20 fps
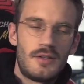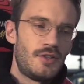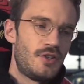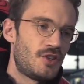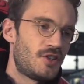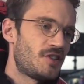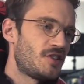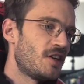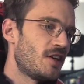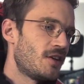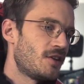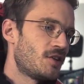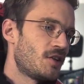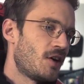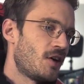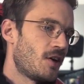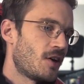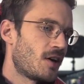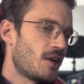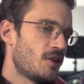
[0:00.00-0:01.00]
Just sit and
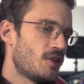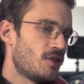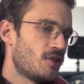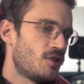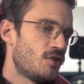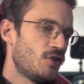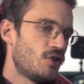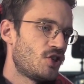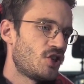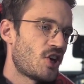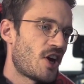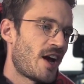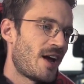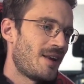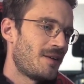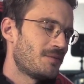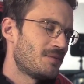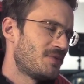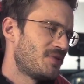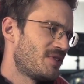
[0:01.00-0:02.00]
talk and to
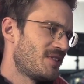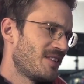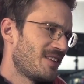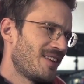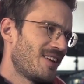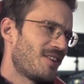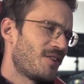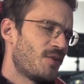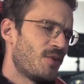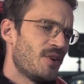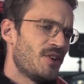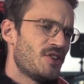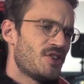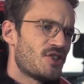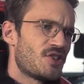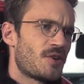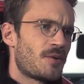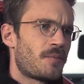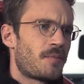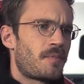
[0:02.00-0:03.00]
chat?
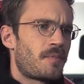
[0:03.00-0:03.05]
Cringe.